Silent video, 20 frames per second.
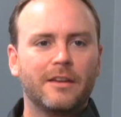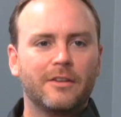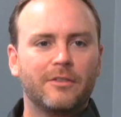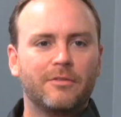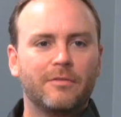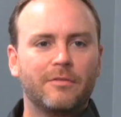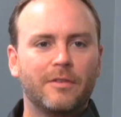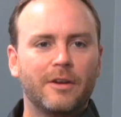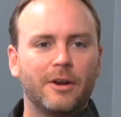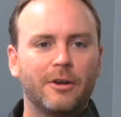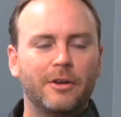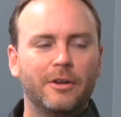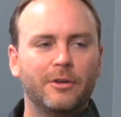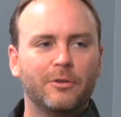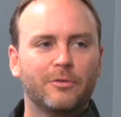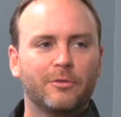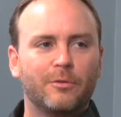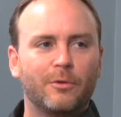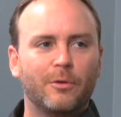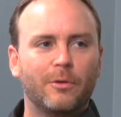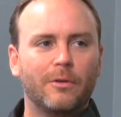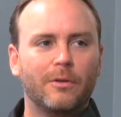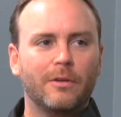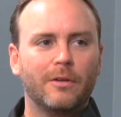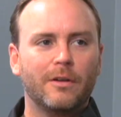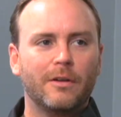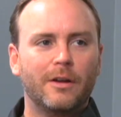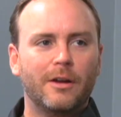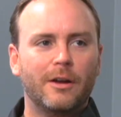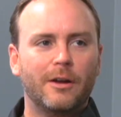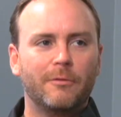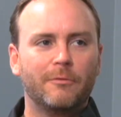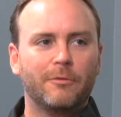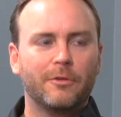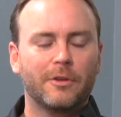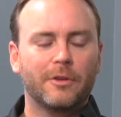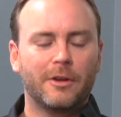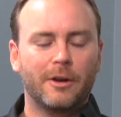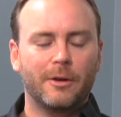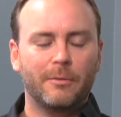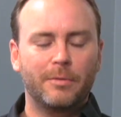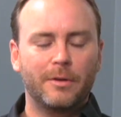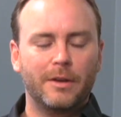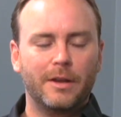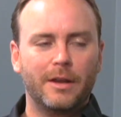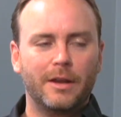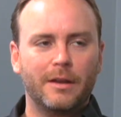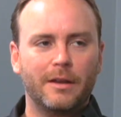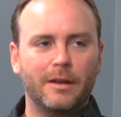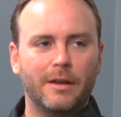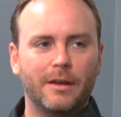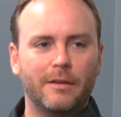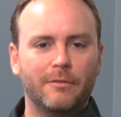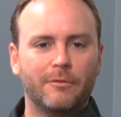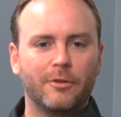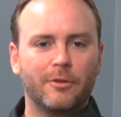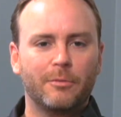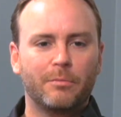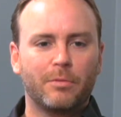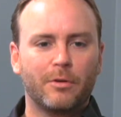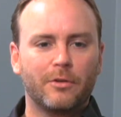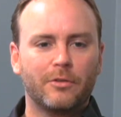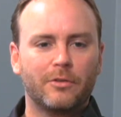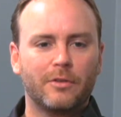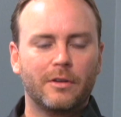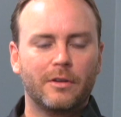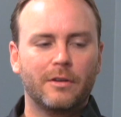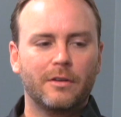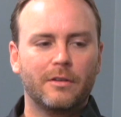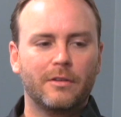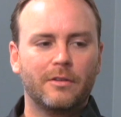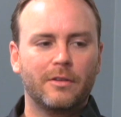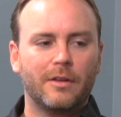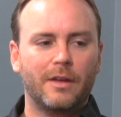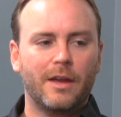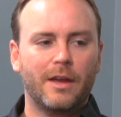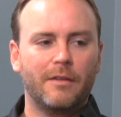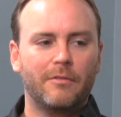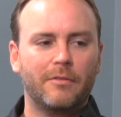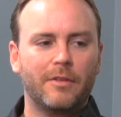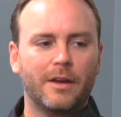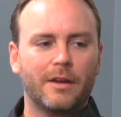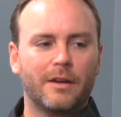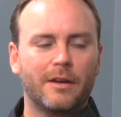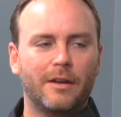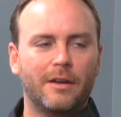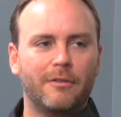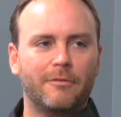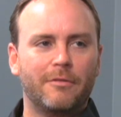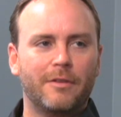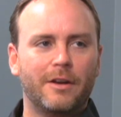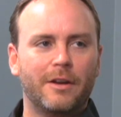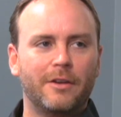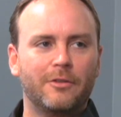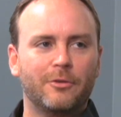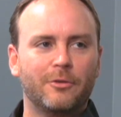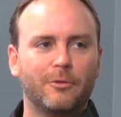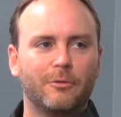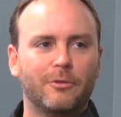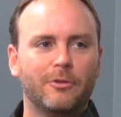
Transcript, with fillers: it's very useful for the company and for the person to have that kind of financial